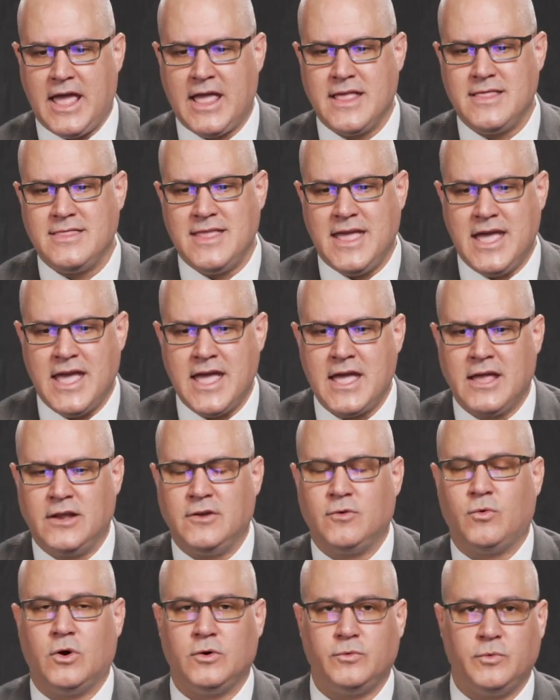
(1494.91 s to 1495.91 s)
And
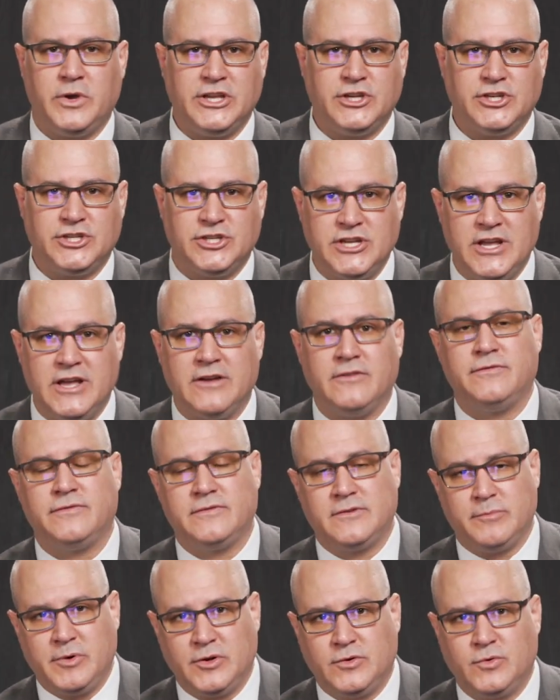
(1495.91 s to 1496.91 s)
then when we
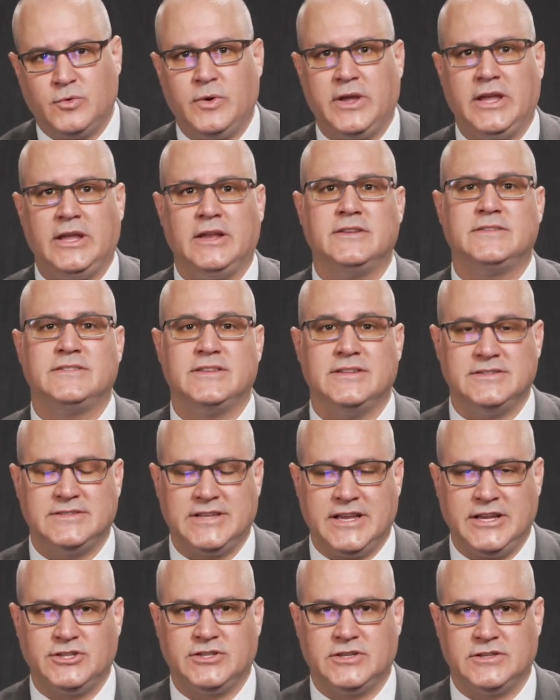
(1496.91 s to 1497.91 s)
shift between
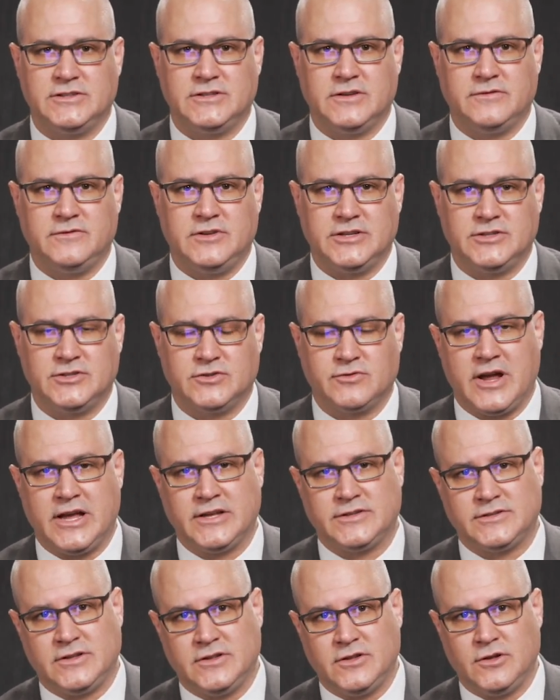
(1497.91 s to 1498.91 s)
sensations of
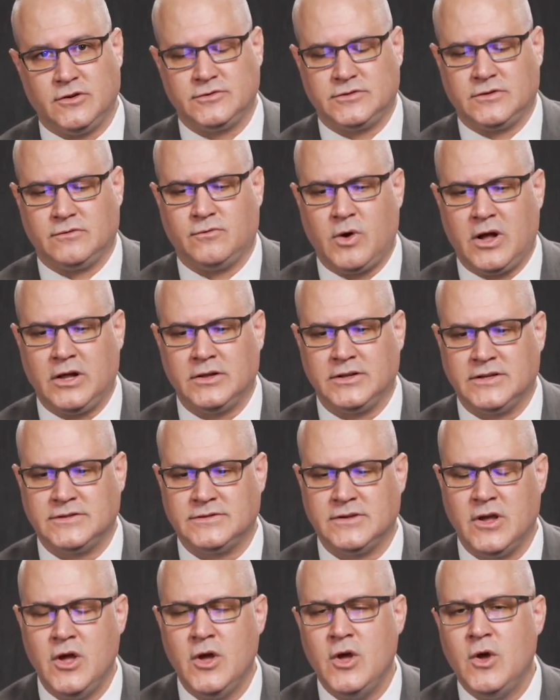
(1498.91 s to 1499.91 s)
distress and those of wellness,